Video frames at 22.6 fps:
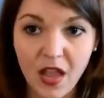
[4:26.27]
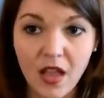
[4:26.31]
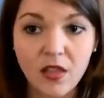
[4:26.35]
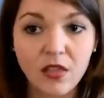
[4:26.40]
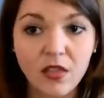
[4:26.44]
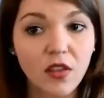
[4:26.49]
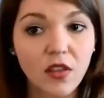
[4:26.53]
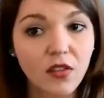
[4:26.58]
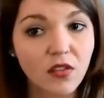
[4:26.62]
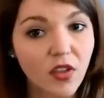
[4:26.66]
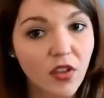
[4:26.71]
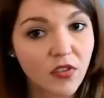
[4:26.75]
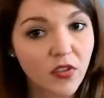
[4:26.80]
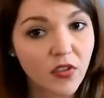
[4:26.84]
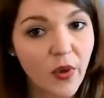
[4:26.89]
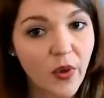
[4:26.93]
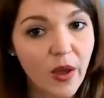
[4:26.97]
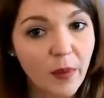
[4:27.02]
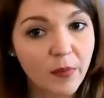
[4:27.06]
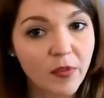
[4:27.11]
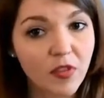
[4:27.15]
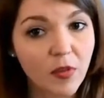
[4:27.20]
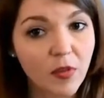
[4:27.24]
This also
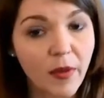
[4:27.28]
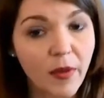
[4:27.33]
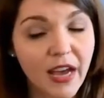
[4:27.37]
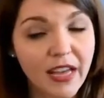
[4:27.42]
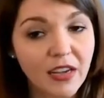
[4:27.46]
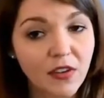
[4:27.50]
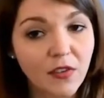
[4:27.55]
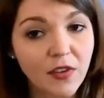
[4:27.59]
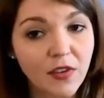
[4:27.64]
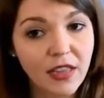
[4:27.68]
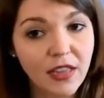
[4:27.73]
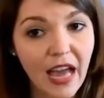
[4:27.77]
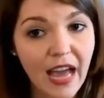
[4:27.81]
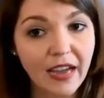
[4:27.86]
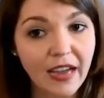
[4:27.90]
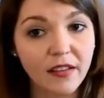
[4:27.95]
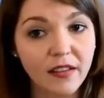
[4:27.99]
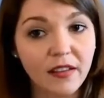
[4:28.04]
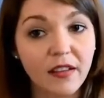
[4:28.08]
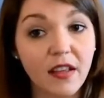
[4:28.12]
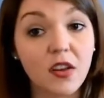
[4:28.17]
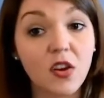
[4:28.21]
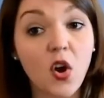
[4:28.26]
helps the body
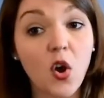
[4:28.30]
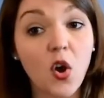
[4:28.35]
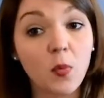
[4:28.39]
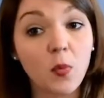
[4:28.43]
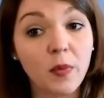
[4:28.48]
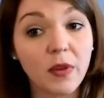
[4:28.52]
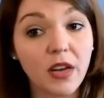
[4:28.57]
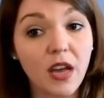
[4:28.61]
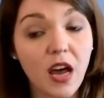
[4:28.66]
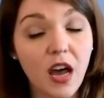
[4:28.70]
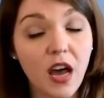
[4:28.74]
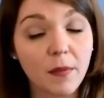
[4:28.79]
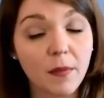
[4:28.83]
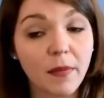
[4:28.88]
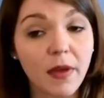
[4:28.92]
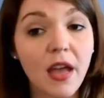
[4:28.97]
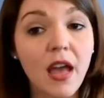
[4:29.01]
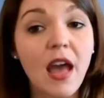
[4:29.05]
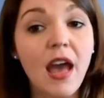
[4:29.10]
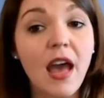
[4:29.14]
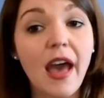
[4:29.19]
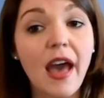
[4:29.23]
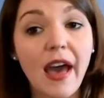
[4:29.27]
relax and open up
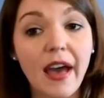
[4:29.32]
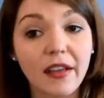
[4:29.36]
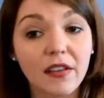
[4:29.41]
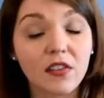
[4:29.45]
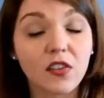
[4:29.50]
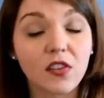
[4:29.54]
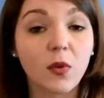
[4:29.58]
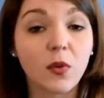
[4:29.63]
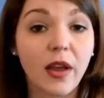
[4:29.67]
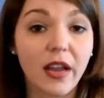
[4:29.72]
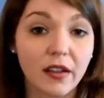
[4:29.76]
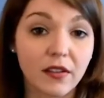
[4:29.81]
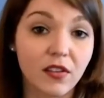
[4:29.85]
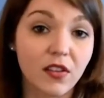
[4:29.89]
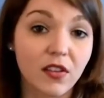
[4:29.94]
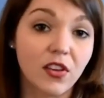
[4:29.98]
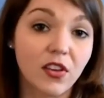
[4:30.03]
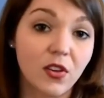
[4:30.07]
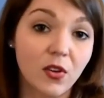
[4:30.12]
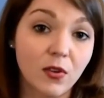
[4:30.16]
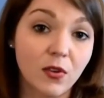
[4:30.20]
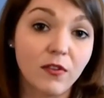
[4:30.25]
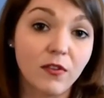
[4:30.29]
as you
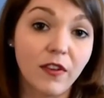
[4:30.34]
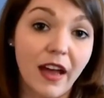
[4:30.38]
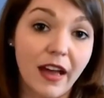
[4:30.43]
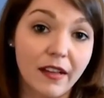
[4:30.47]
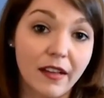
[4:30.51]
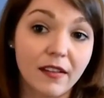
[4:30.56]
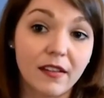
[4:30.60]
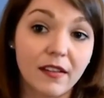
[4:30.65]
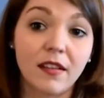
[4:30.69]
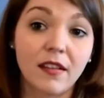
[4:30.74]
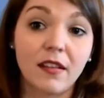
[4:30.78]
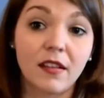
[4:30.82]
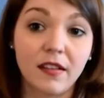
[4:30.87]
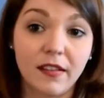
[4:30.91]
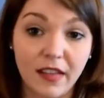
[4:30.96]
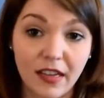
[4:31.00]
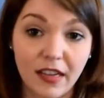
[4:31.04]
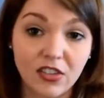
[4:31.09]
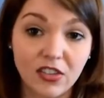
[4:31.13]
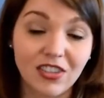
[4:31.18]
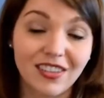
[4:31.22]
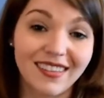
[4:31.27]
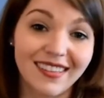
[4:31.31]
execute fast
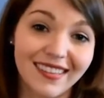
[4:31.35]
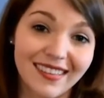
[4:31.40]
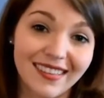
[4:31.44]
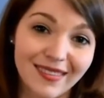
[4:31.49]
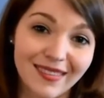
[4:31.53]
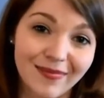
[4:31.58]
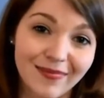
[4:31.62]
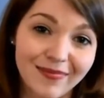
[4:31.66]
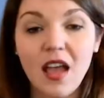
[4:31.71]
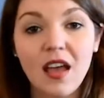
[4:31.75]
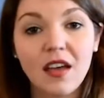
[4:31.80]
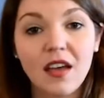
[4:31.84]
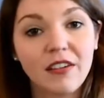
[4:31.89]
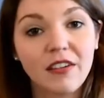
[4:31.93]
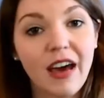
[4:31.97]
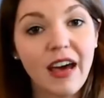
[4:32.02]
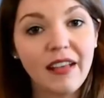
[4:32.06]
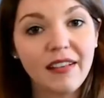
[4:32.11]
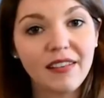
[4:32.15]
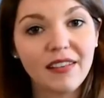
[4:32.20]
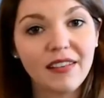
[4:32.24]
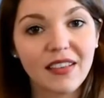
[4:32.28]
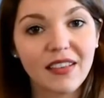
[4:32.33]
sections.
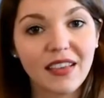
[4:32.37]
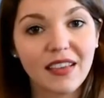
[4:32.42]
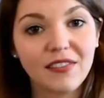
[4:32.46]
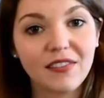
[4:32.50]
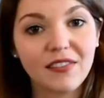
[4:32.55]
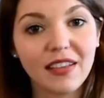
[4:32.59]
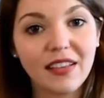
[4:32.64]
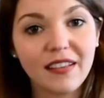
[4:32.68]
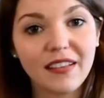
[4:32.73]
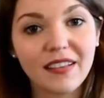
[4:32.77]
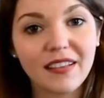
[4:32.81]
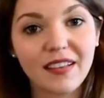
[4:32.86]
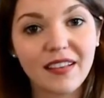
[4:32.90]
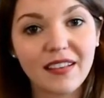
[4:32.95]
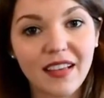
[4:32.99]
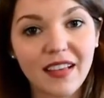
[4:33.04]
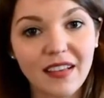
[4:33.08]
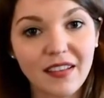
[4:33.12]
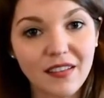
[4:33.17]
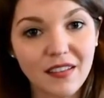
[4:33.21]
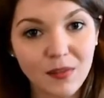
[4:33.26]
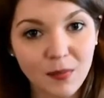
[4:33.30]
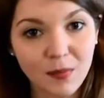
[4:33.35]
Lastly, let's
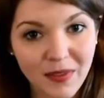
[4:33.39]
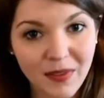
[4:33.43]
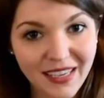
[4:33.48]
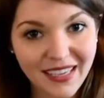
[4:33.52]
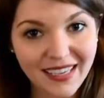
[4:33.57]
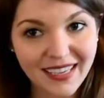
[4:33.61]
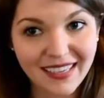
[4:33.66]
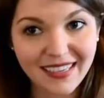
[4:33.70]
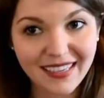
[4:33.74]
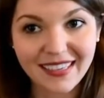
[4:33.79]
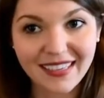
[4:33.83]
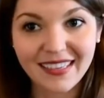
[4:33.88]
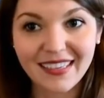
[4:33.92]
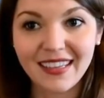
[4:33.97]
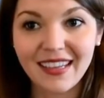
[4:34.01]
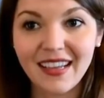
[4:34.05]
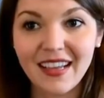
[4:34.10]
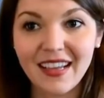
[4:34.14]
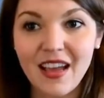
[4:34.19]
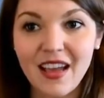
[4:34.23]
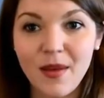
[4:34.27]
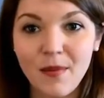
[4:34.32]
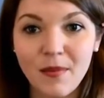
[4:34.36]
discuss speed.
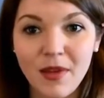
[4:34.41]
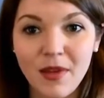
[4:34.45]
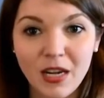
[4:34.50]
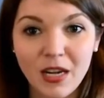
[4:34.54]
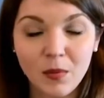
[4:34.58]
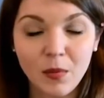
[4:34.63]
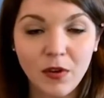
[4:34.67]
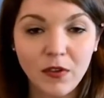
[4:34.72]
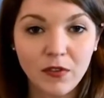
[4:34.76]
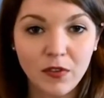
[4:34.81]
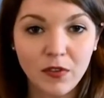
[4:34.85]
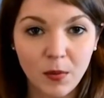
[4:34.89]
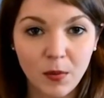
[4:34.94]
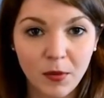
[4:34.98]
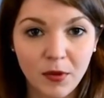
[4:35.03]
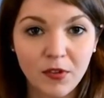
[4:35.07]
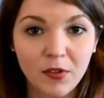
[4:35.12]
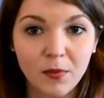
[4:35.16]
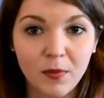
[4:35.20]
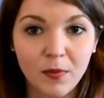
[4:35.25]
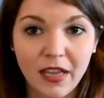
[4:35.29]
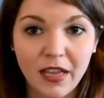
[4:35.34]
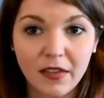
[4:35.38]
Many
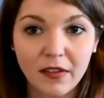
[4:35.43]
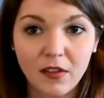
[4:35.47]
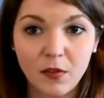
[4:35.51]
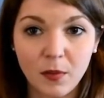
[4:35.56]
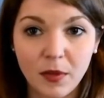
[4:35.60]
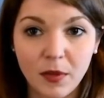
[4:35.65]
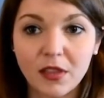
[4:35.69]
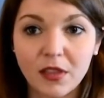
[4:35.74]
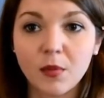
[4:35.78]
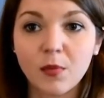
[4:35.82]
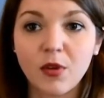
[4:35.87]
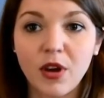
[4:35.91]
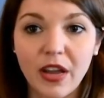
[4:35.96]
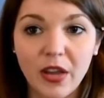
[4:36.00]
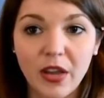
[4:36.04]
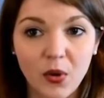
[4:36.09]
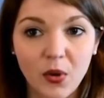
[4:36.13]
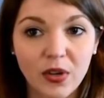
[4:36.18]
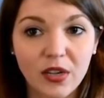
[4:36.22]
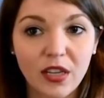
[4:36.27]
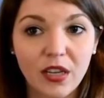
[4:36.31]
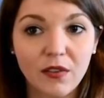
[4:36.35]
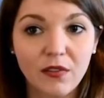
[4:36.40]
performers make speed the
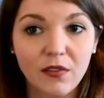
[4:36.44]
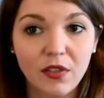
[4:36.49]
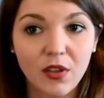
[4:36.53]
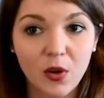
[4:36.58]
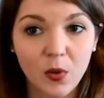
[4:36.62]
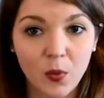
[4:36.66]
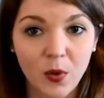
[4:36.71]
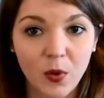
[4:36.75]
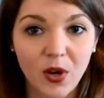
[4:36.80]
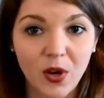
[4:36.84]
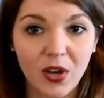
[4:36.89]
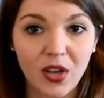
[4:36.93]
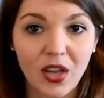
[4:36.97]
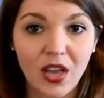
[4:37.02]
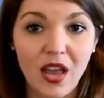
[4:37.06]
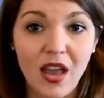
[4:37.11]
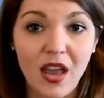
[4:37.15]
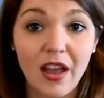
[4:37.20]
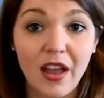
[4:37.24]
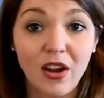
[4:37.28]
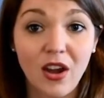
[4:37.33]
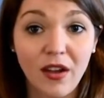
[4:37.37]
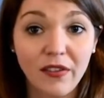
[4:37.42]
priority of their work
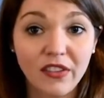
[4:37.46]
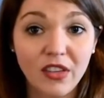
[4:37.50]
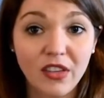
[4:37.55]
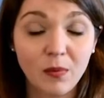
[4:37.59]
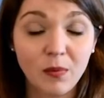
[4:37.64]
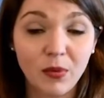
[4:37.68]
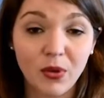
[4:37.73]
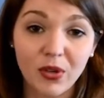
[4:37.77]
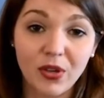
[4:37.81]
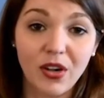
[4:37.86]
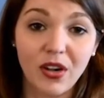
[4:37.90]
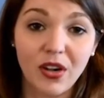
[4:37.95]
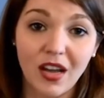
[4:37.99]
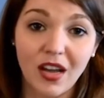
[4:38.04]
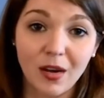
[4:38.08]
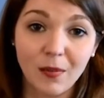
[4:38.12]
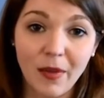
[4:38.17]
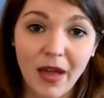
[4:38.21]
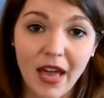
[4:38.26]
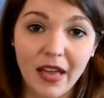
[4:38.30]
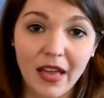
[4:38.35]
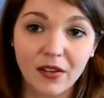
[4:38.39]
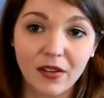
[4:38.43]
and often put it on a
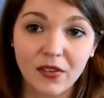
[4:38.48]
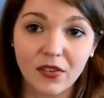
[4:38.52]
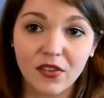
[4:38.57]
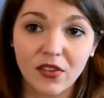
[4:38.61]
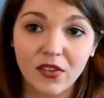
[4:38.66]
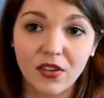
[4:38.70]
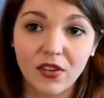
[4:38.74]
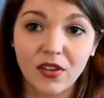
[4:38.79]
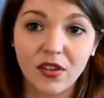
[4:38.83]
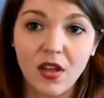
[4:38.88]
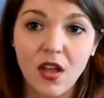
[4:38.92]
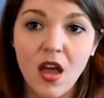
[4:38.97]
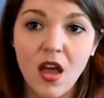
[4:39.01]
pedestal,